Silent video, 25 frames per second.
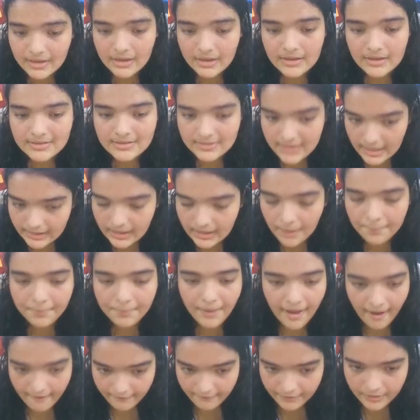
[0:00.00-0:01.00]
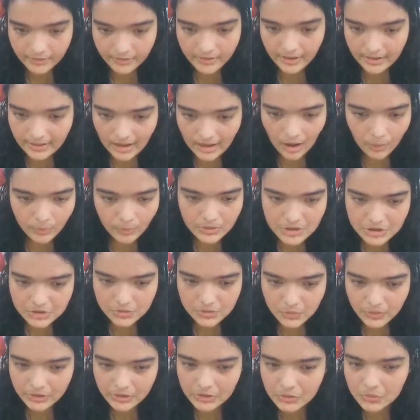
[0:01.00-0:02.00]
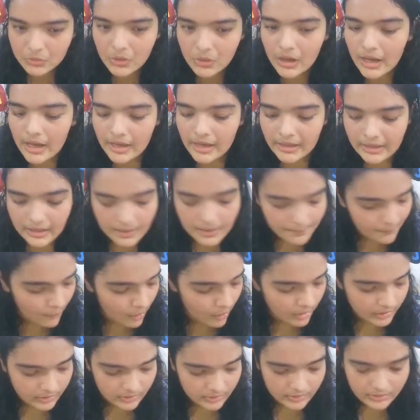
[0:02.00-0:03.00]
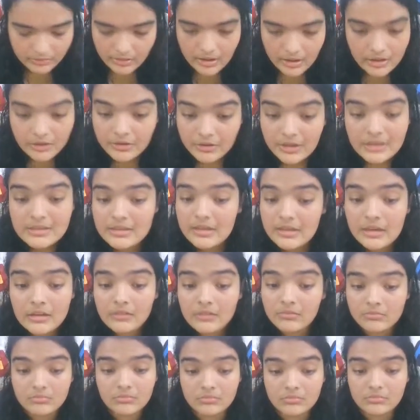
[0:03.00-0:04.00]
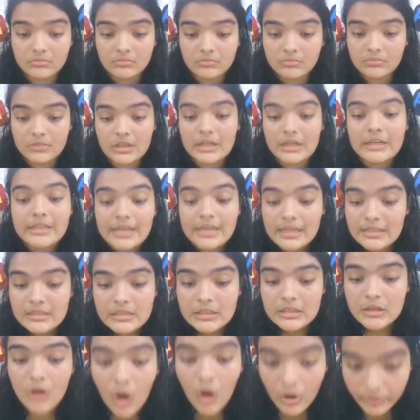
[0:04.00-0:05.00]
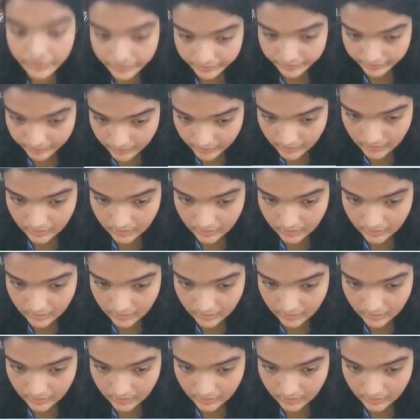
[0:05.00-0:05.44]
setup ever, and now we're just going to keep on increasing the intensity of